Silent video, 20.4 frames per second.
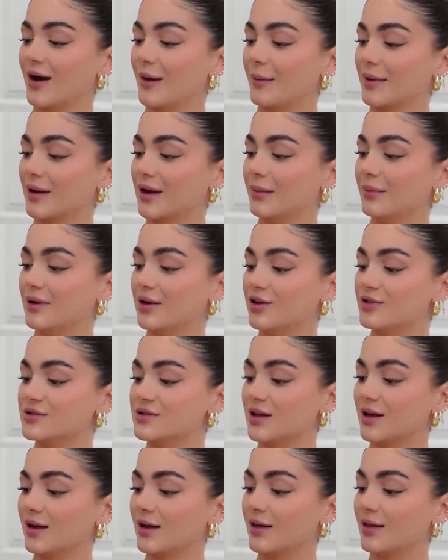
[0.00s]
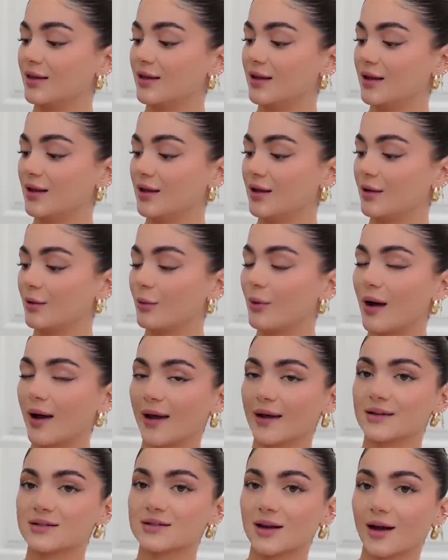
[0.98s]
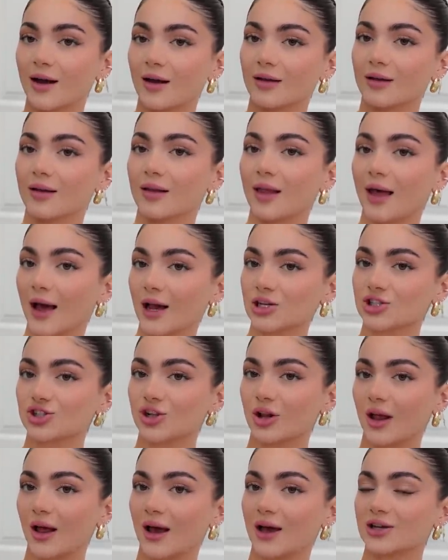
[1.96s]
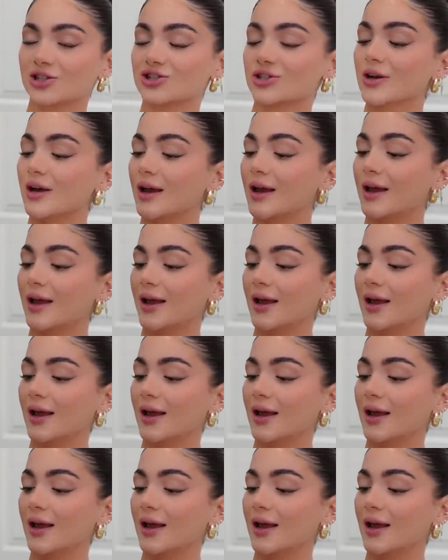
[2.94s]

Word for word: I'm going to be using the YSL Lash Clash